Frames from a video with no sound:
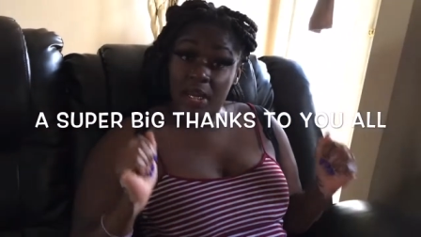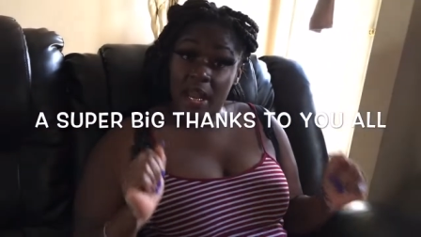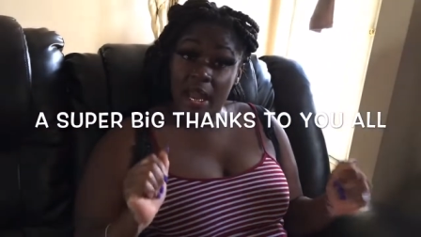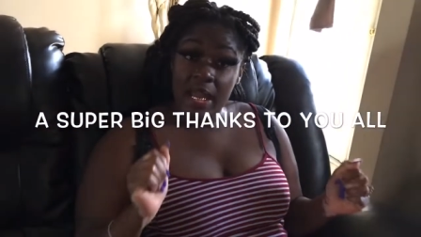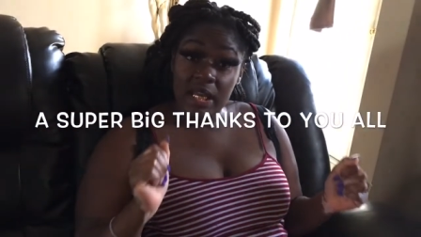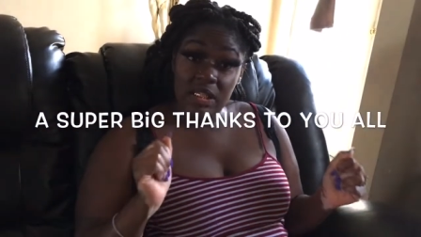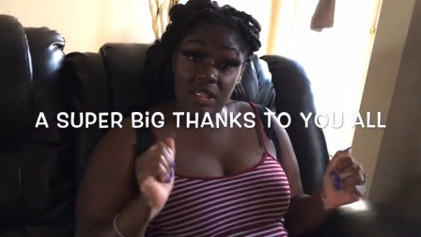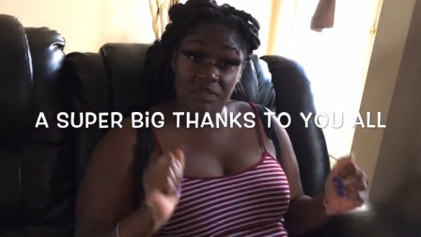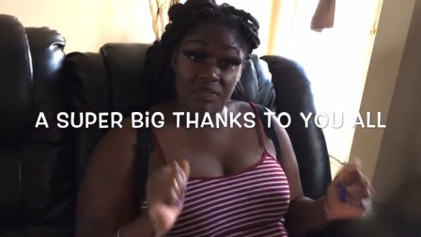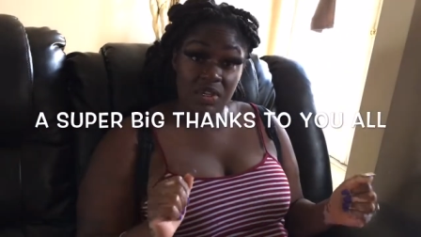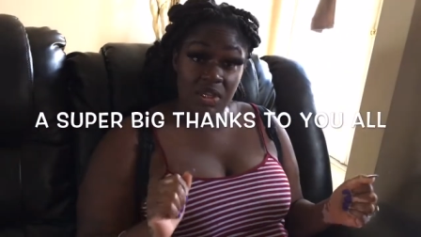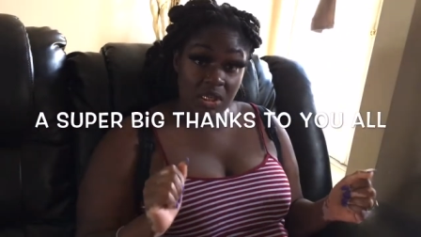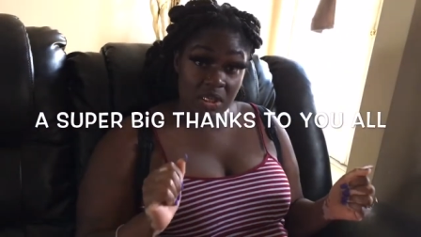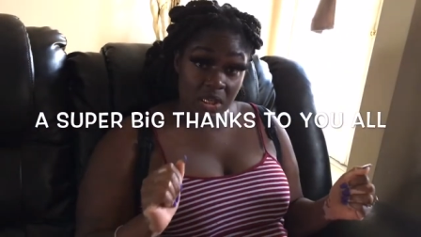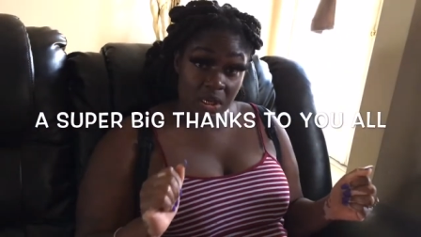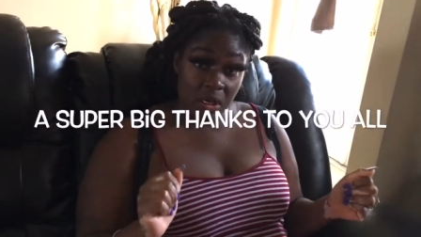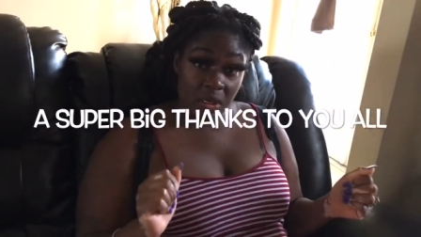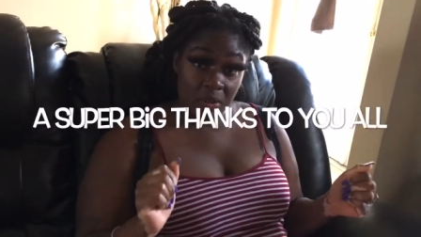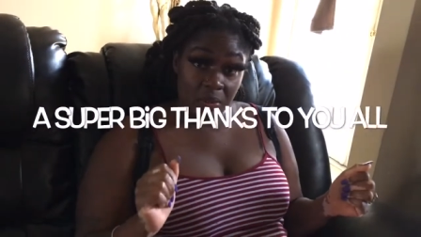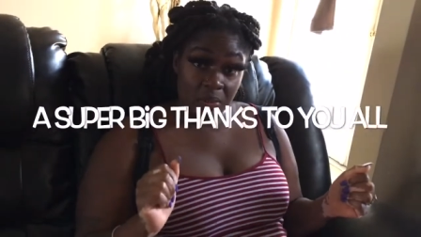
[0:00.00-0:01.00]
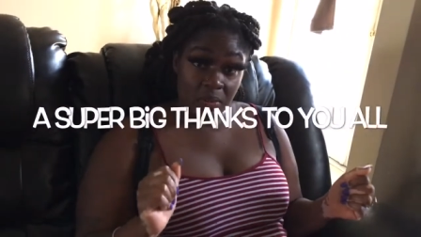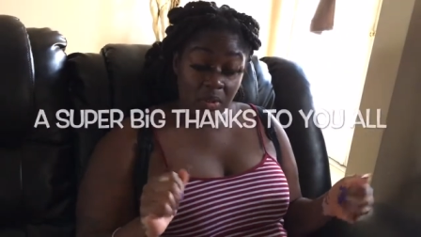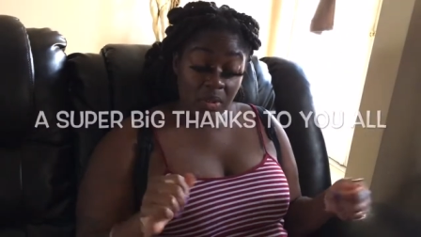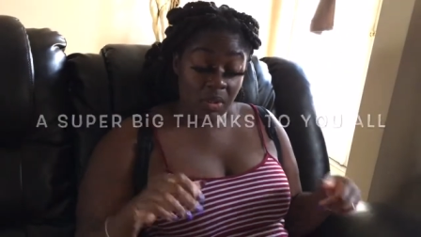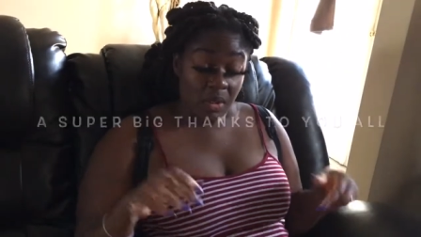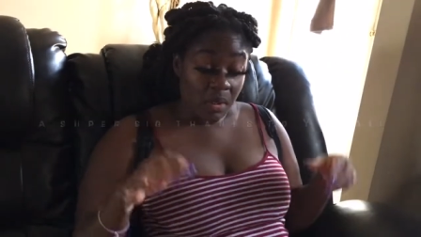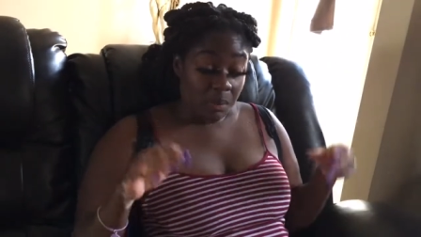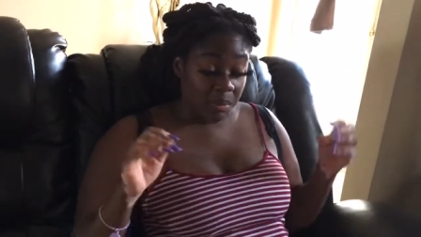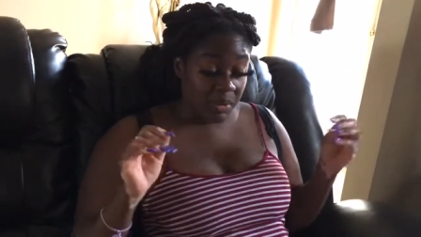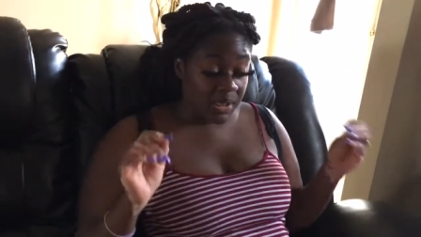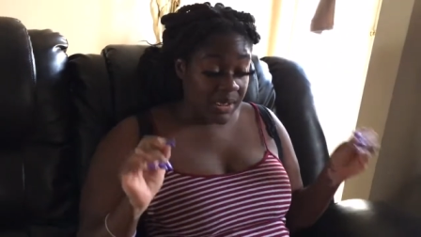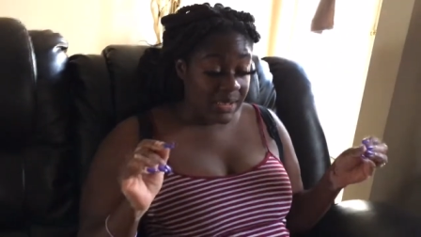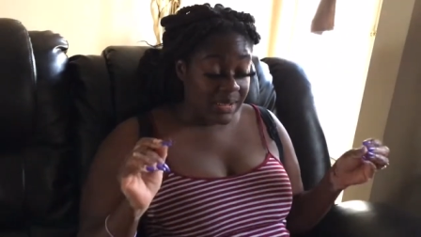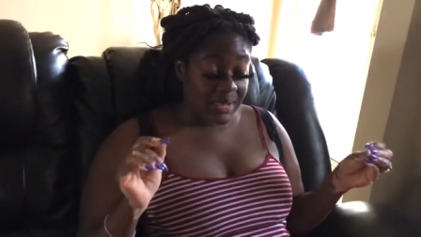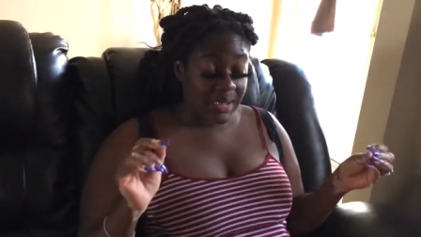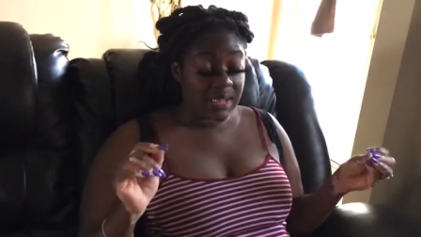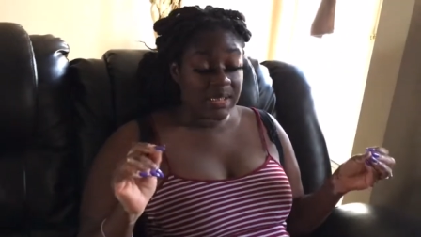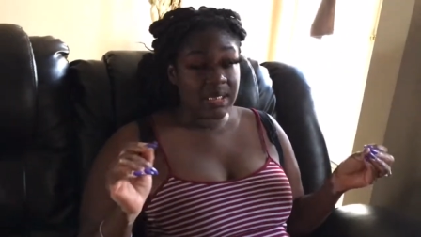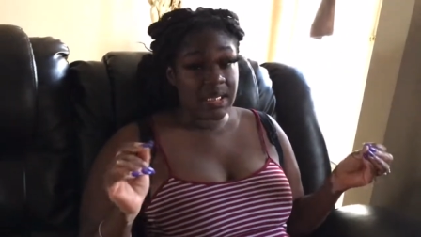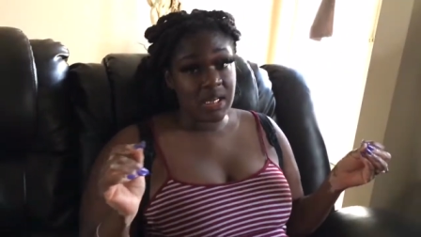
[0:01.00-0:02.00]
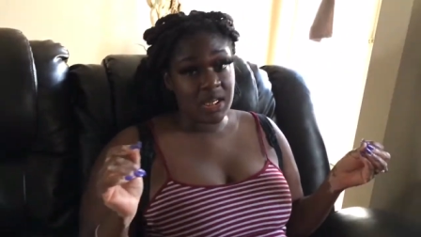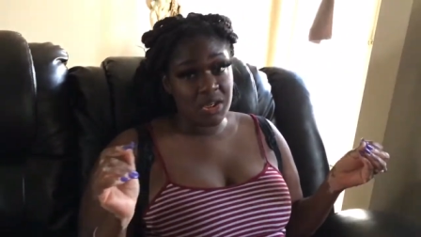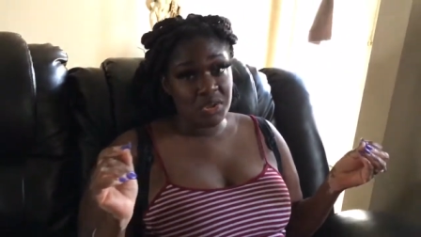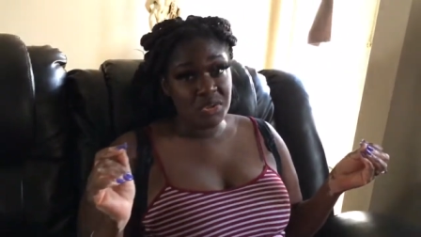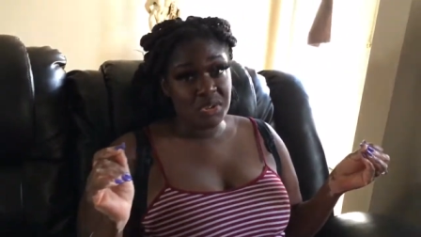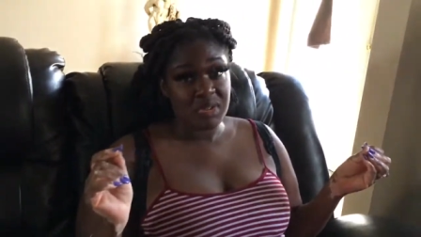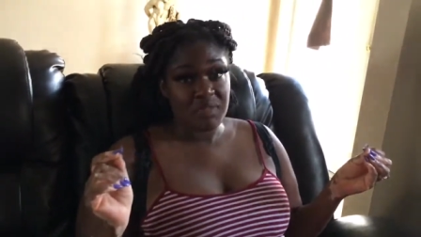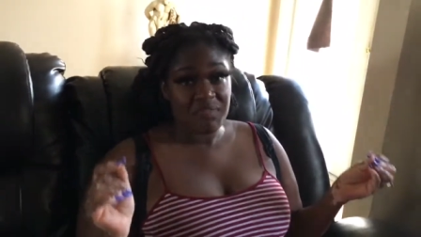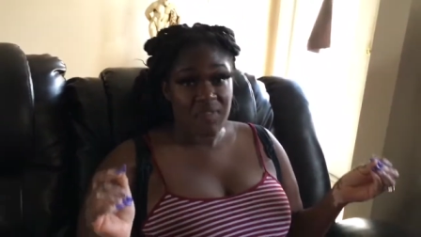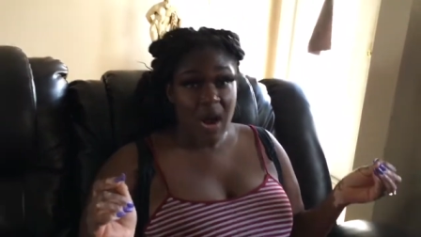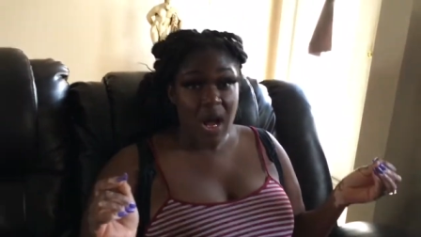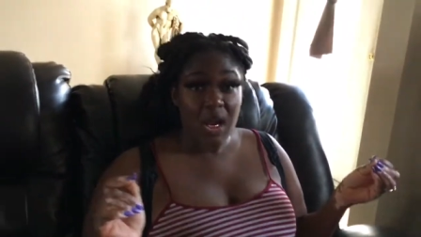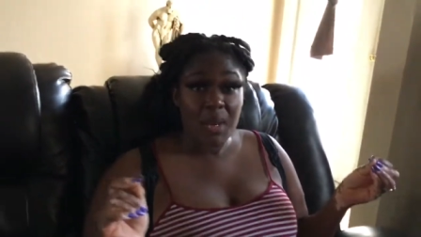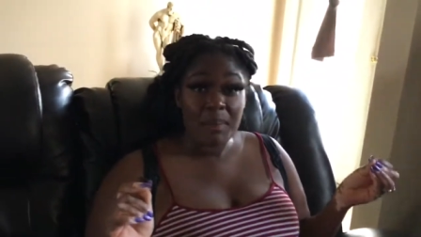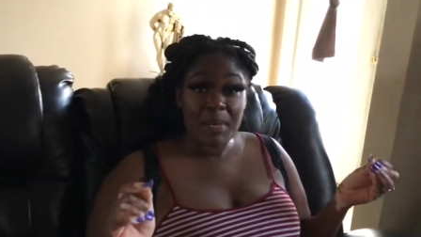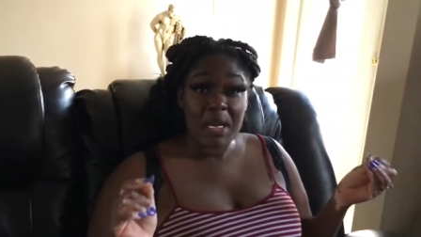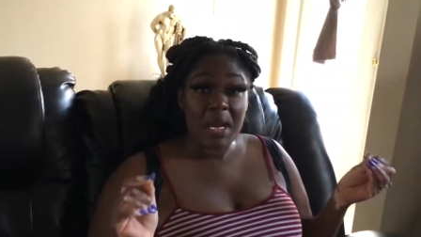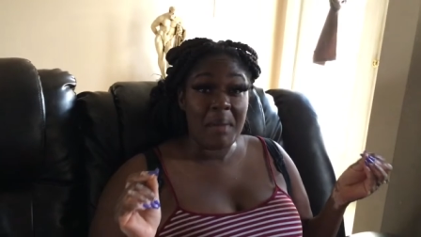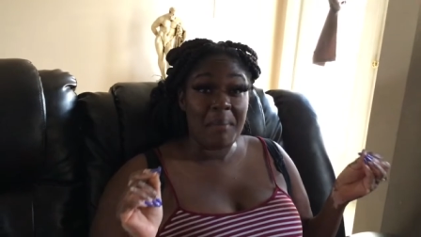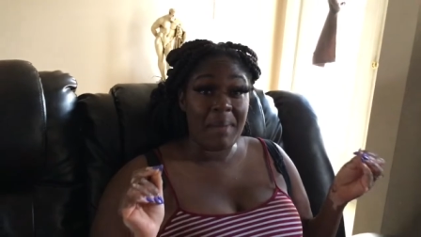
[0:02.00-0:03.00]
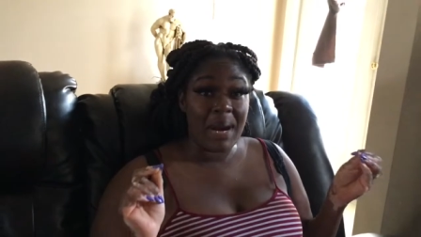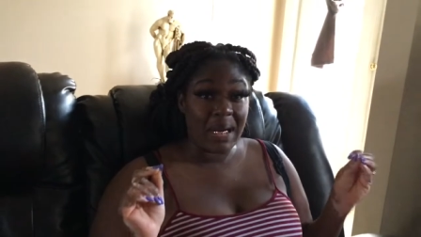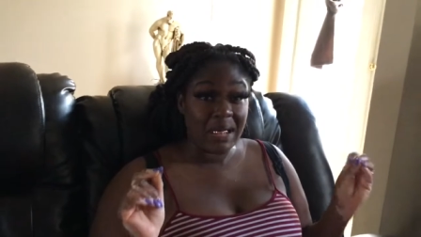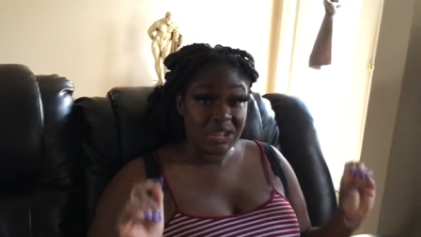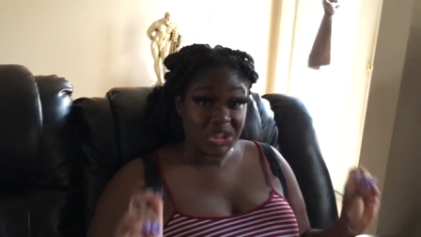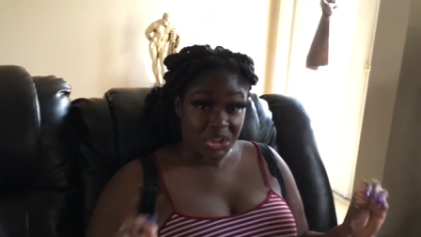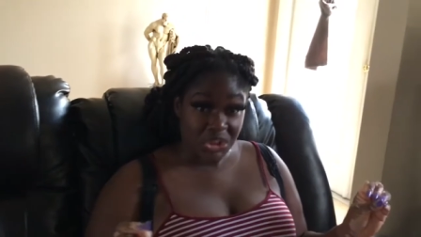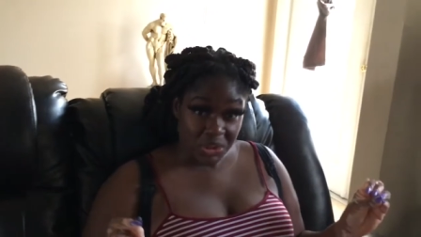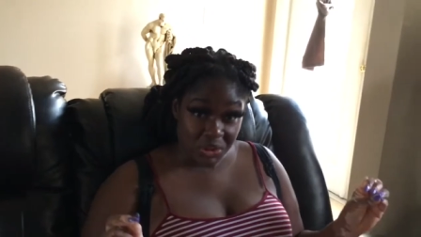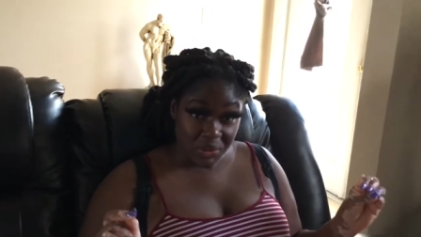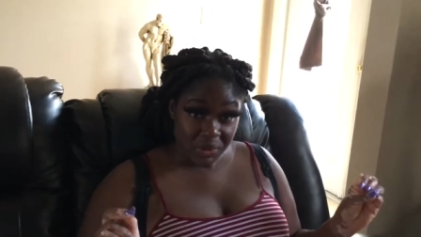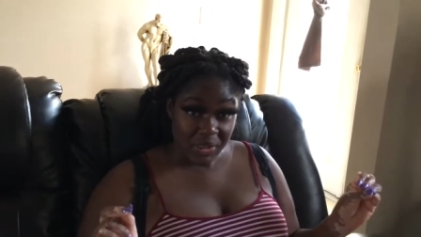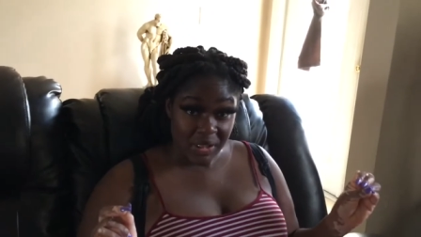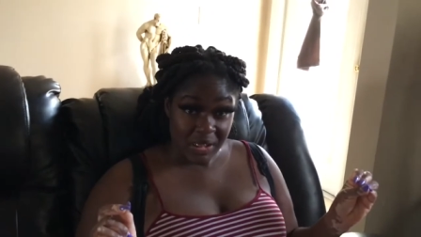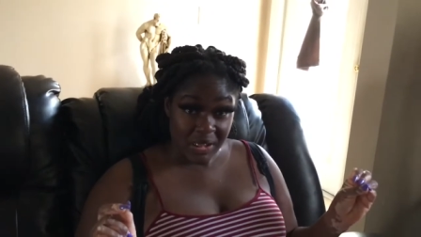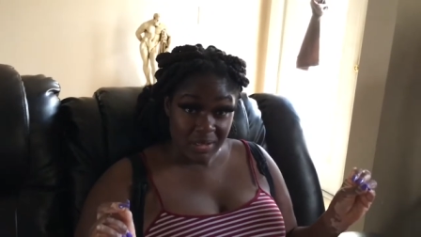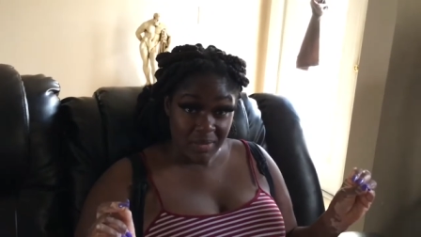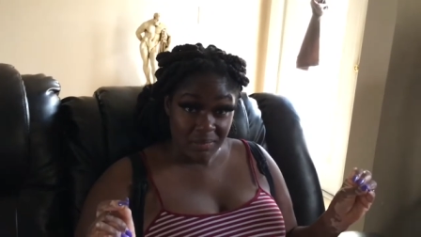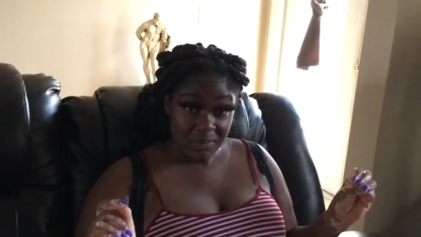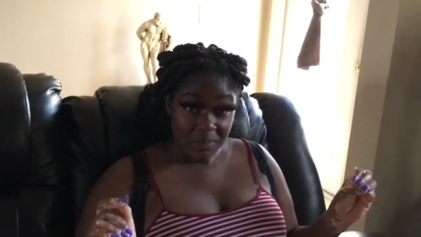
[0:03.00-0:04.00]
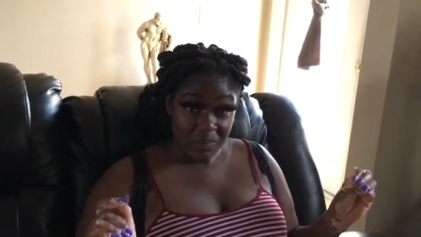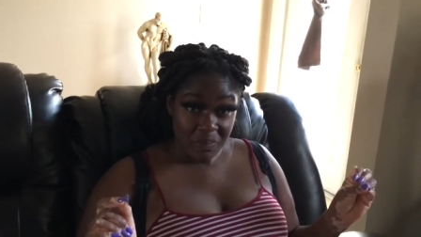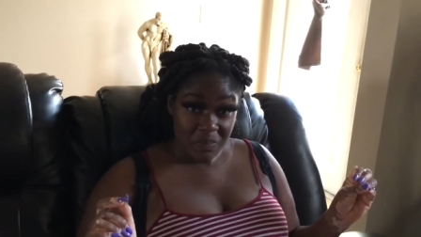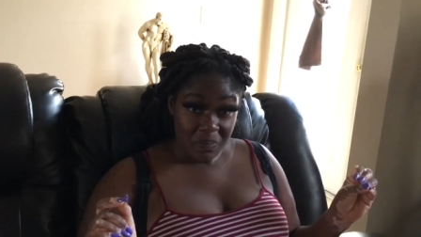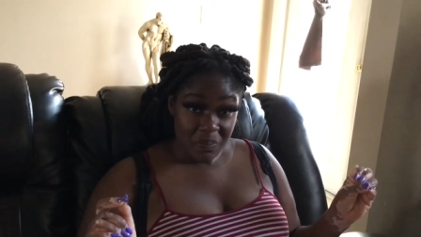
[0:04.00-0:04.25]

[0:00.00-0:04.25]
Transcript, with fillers: next video. Please continue to follow me on my journey.